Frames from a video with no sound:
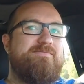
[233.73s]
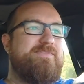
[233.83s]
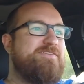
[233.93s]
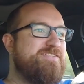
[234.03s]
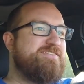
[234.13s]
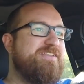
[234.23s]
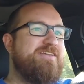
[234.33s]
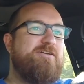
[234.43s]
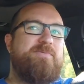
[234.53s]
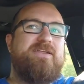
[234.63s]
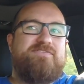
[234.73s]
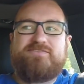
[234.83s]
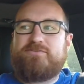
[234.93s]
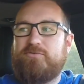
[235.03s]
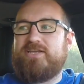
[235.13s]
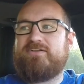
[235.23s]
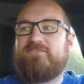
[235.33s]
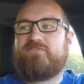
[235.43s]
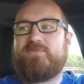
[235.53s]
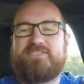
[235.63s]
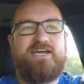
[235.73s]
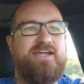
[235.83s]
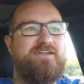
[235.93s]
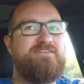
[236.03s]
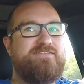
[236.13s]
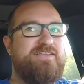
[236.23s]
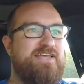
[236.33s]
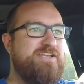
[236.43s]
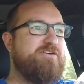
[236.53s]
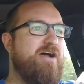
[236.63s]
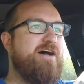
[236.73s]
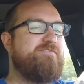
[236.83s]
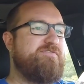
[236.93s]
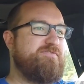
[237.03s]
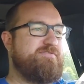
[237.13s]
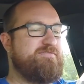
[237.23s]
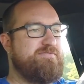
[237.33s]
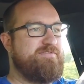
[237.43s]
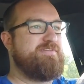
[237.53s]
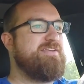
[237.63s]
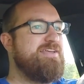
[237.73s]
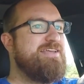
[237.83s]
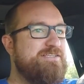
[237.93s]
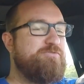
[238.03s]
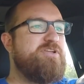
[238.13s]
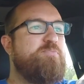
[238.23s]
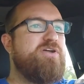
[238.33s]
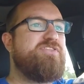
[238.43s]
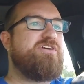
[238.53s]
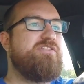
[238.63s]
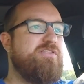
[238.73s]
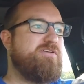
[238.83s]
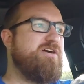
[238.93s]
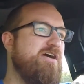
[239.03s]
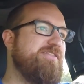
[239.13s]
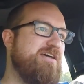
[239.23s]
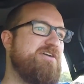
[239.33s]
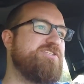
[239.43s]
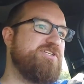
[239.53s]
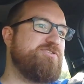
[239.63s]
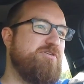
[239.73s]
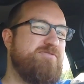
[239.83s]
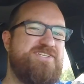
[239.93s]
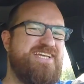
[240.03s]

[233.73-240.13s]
There's just a little bit of squeal from the tires, and then you're off. So when you put the car in launch control, which